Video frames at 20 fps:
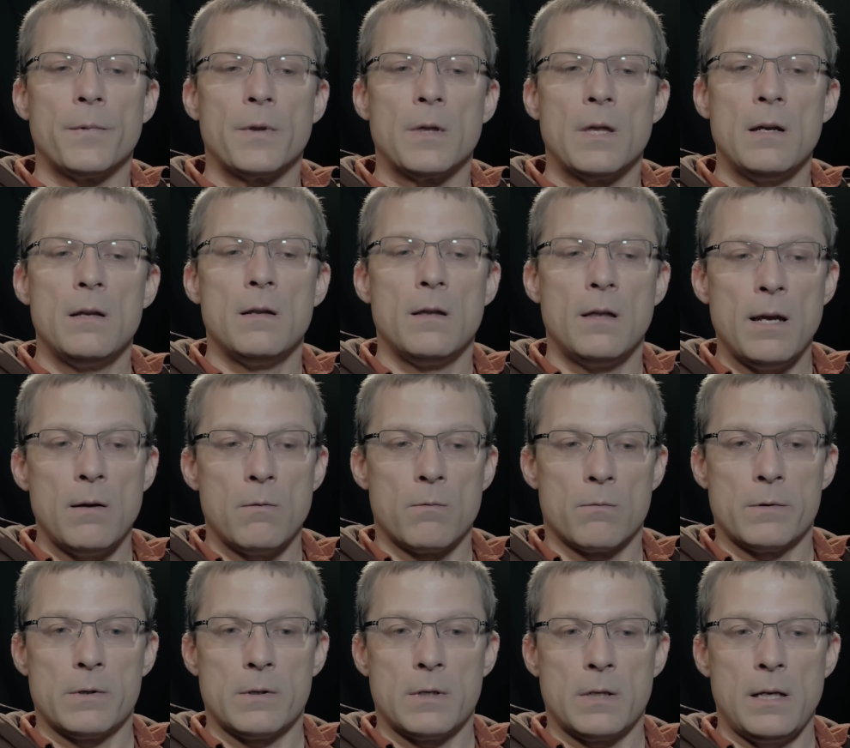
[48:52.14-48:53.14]
They
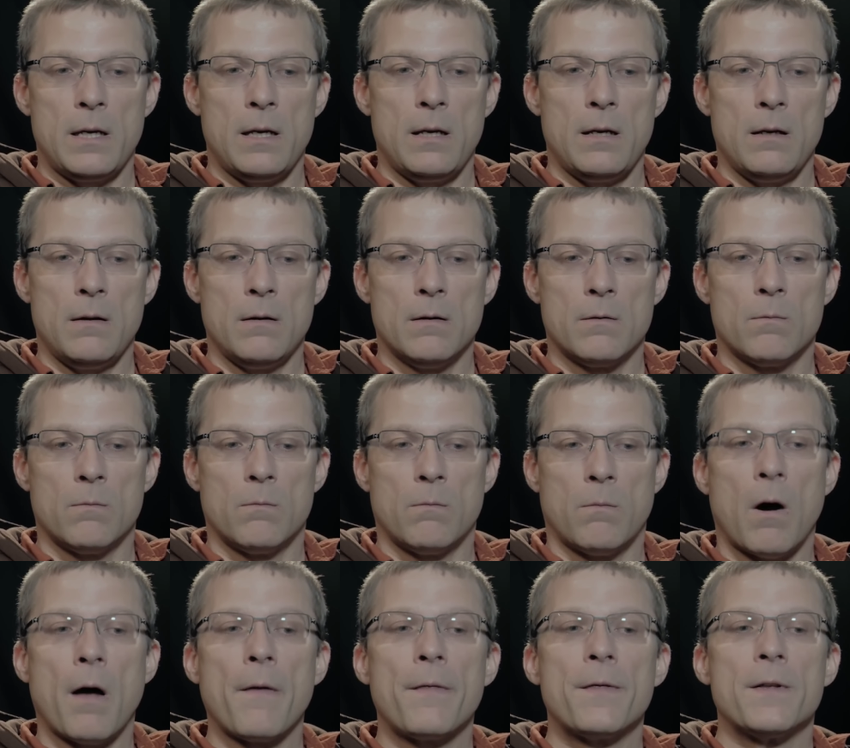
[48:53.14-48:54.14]
really
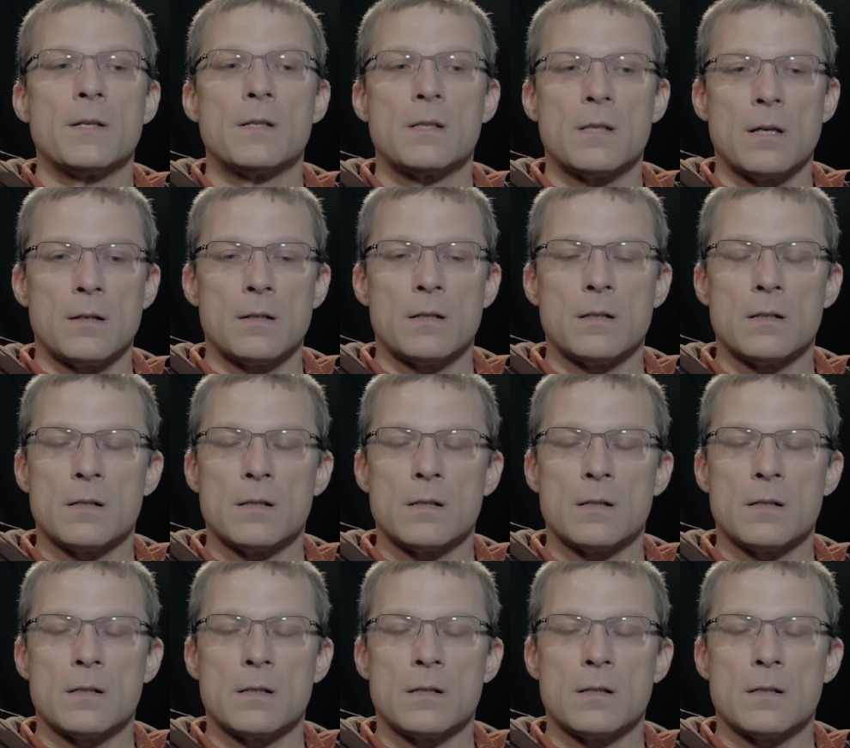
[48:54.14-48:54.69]
want this thing to